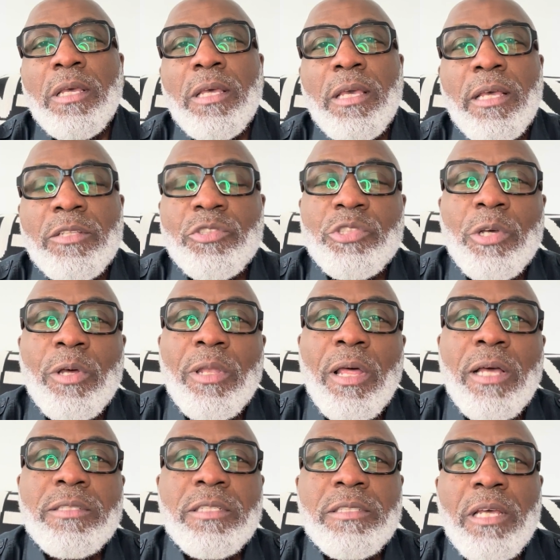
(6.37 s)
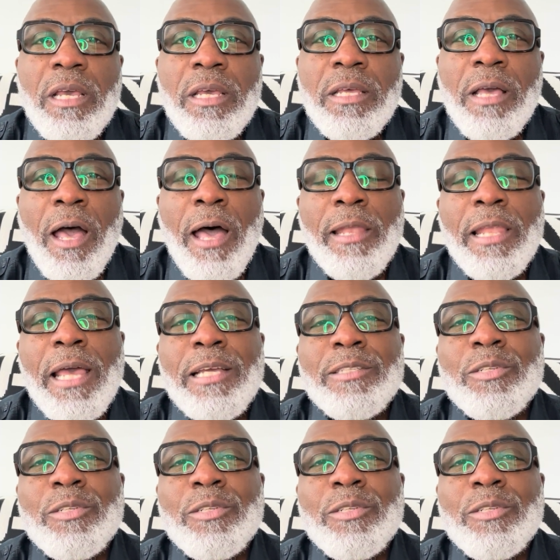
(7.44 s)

Inshallah, today I'd like